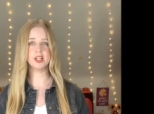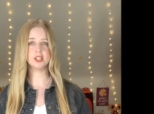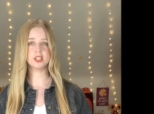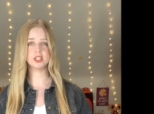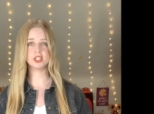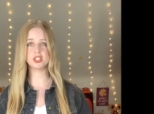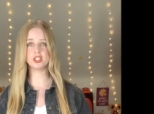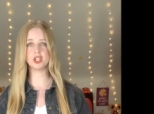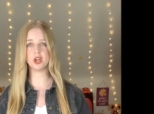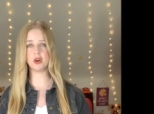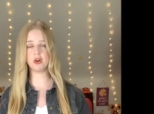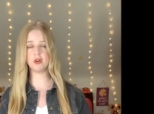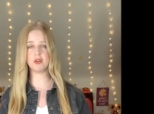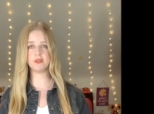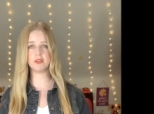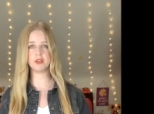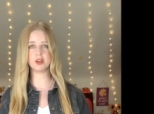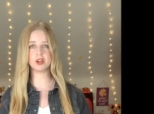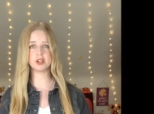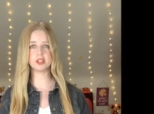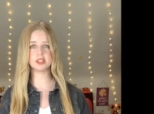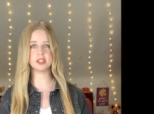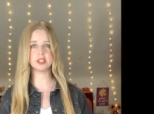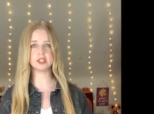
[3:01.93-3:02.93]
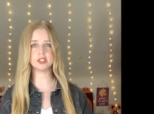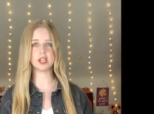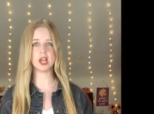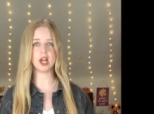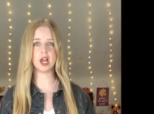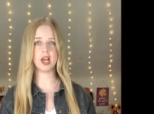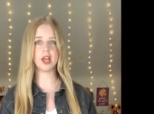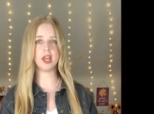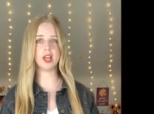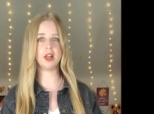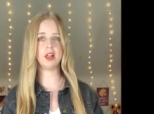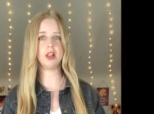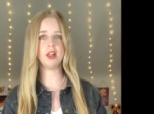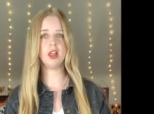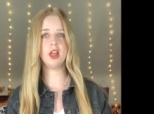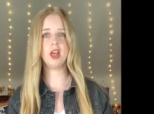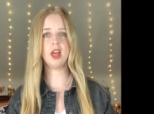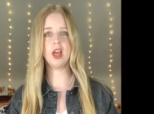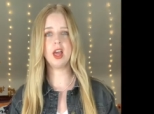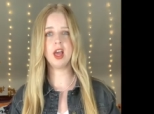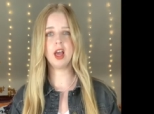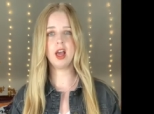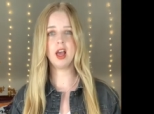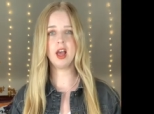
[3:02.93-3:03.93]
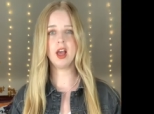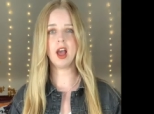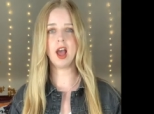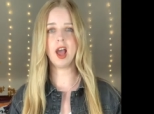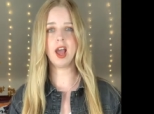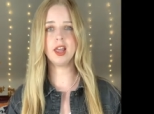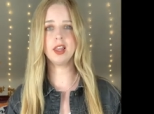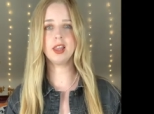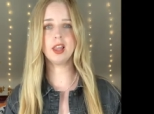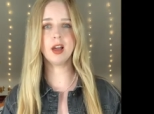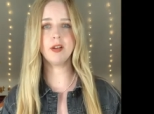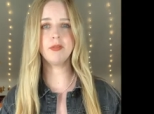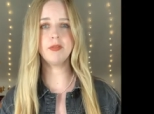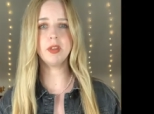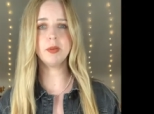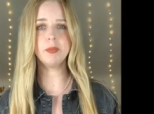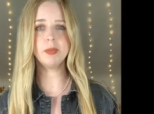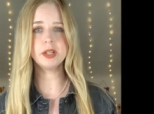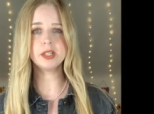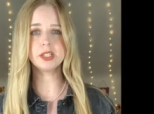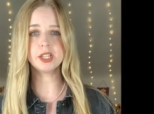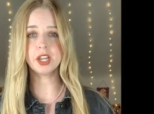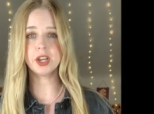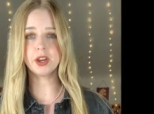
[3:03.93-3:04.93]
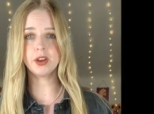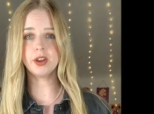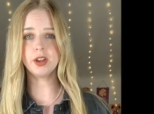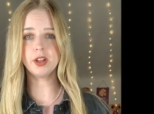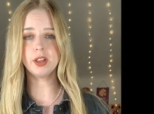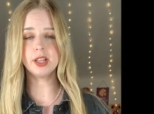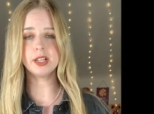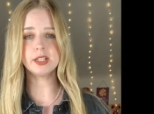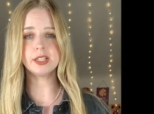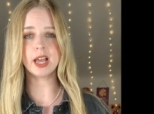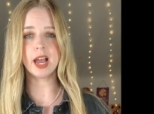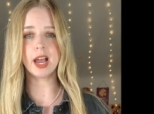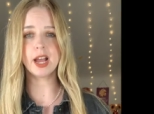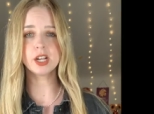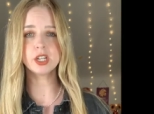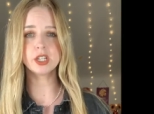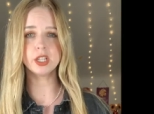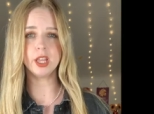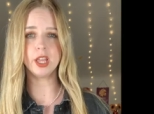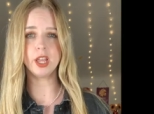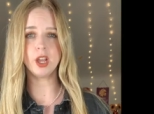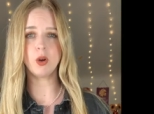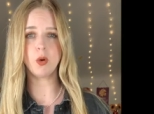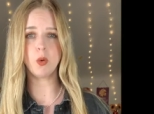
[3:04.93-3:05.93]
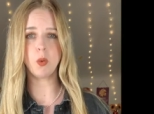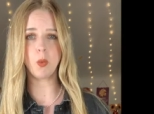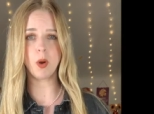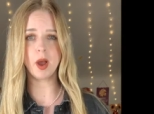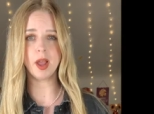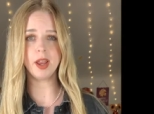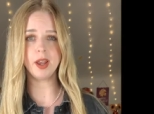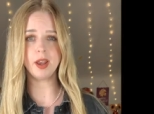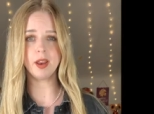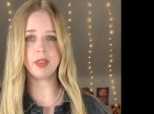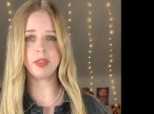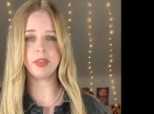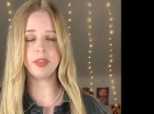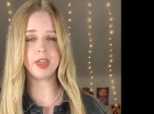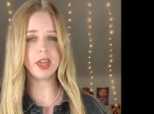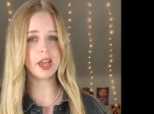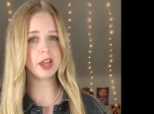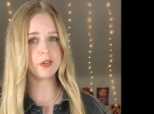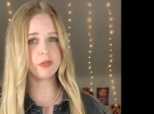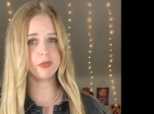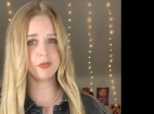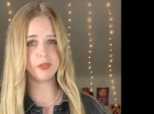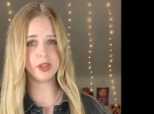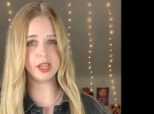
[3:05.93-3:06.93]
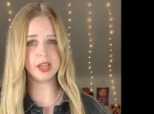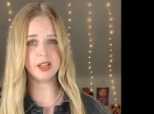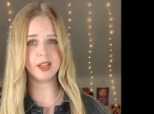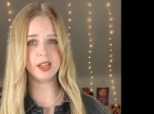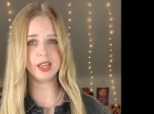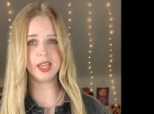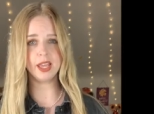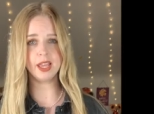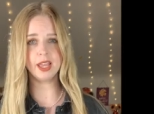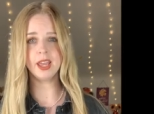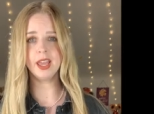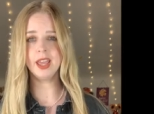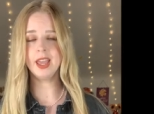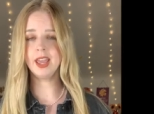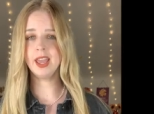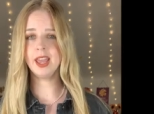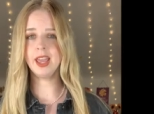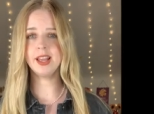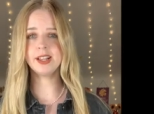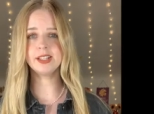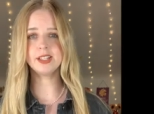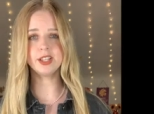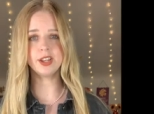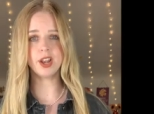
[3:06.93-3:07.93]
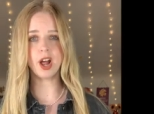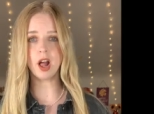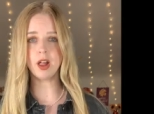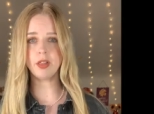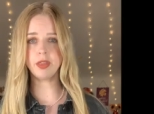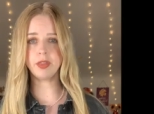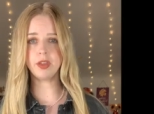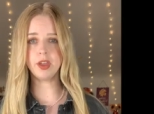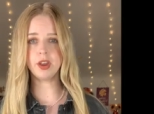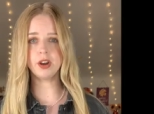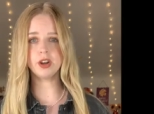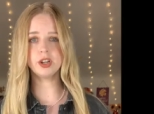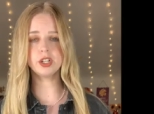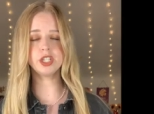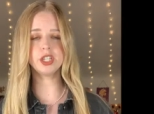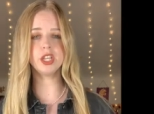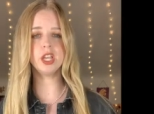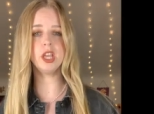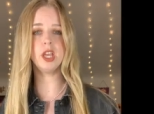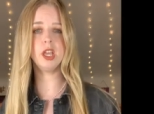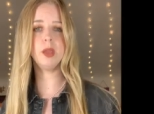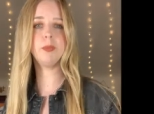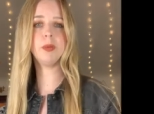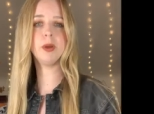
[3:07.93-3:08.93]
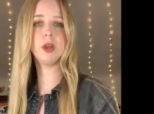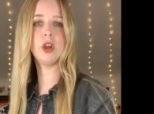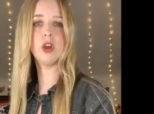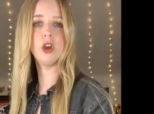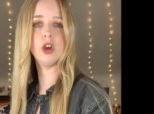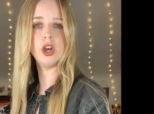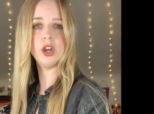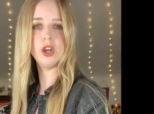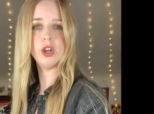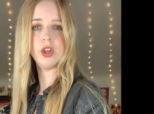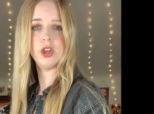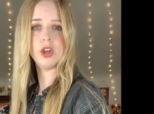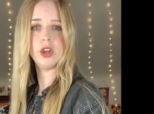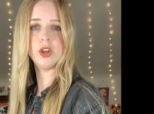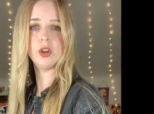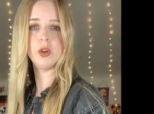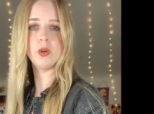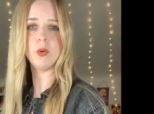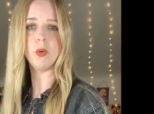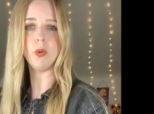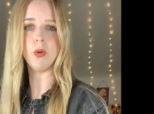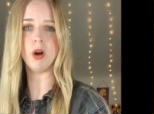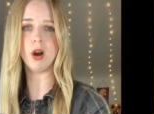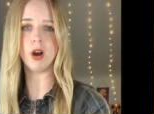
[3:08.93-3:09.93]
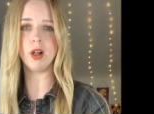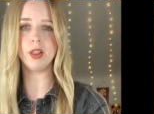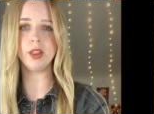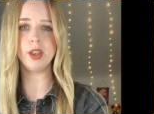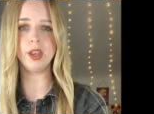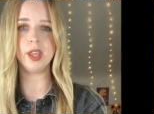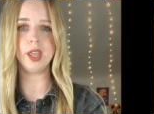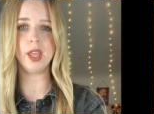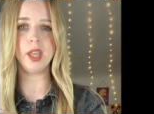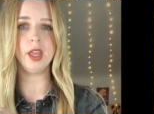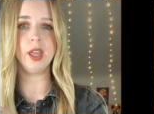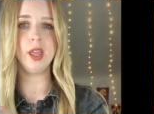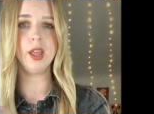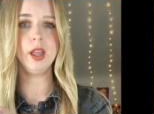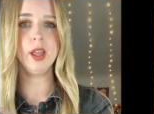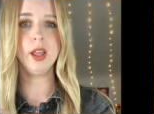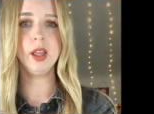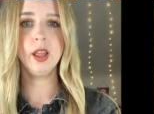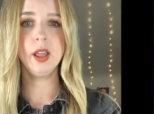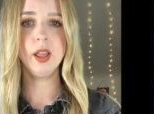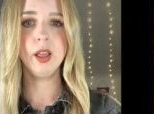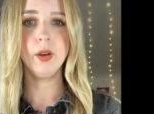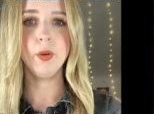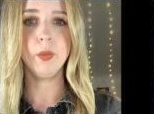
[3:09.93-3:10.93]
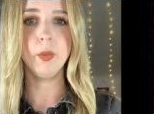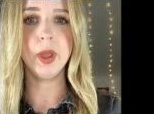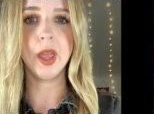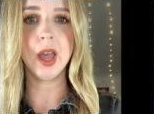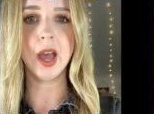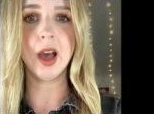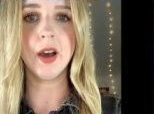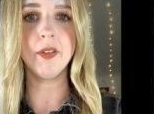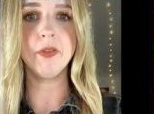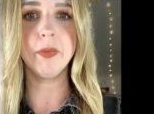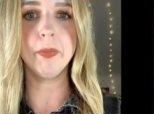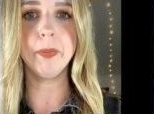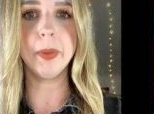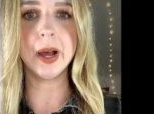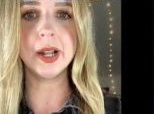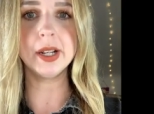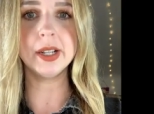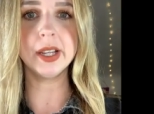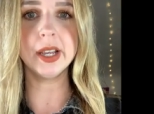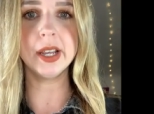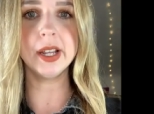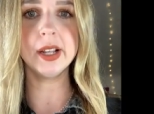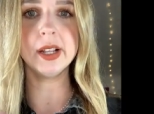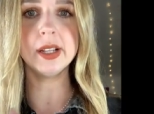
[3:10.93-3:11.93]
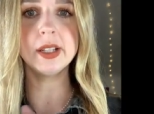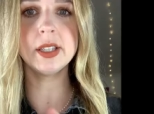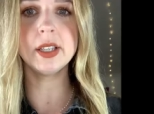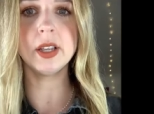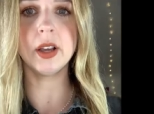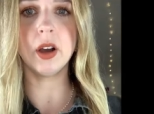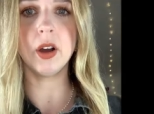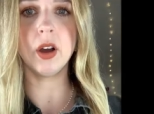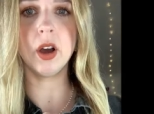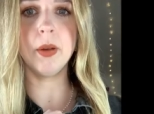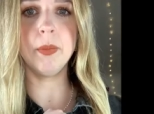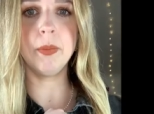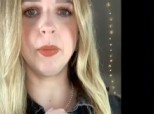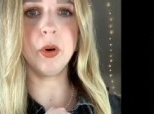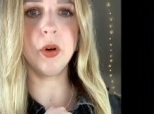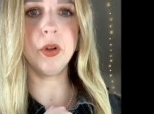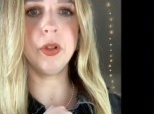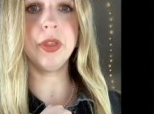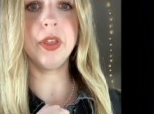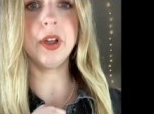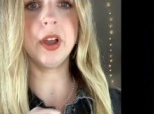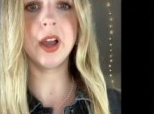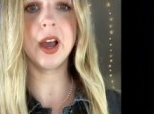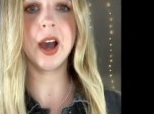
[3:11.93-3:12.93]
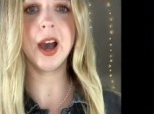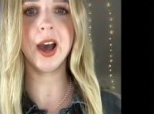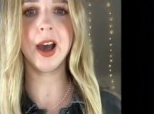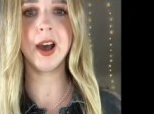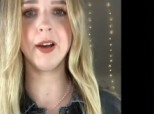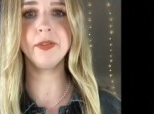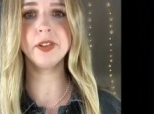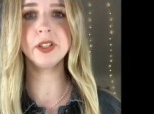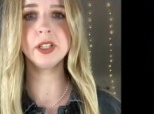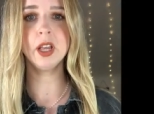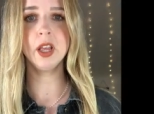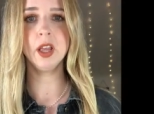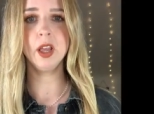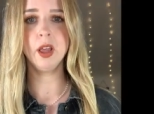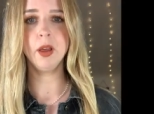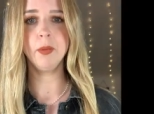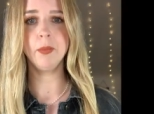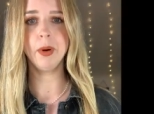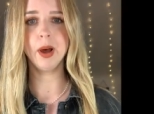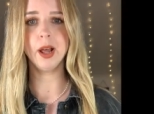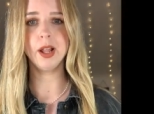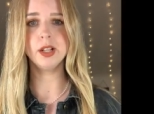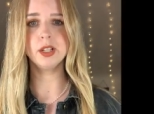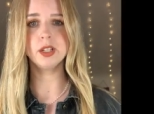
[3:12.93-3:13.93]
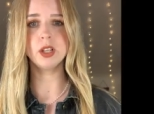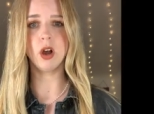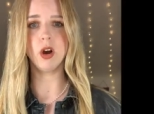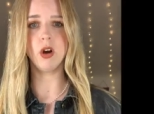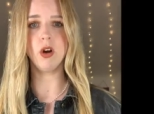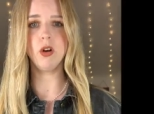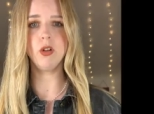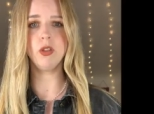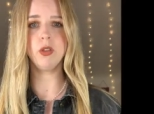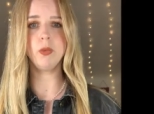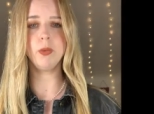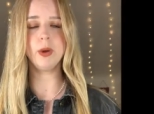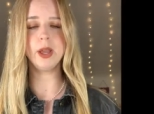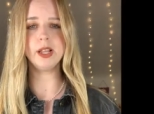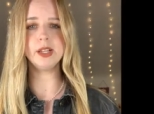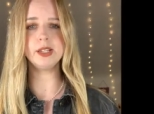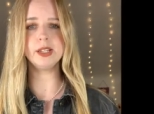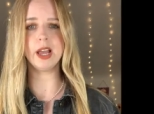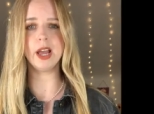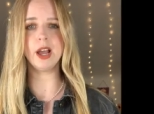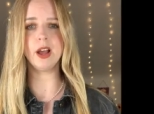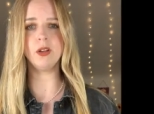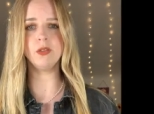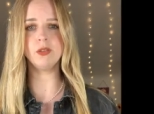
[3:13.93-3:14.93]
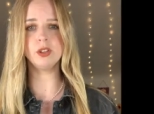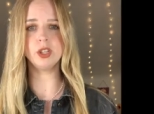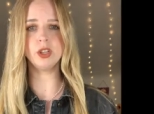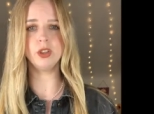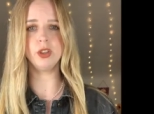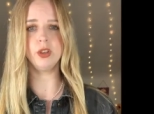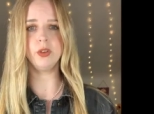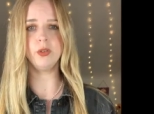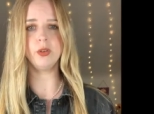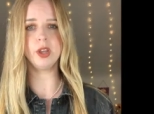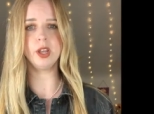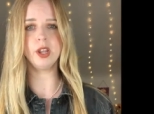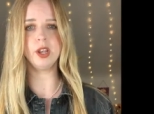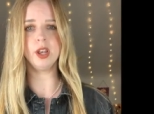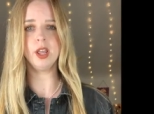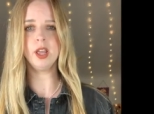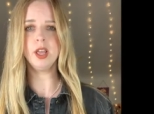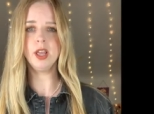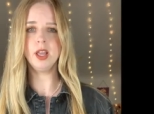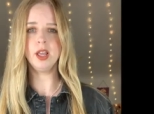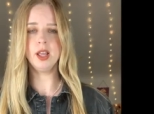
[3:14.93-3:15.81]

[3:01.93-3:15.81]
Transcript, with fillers: so versatile. I love the material. It's actually quite thick feeling. It's not thin or cheap. Good, good quality. We have buttons on both the cuffs, buttons all the way down so you can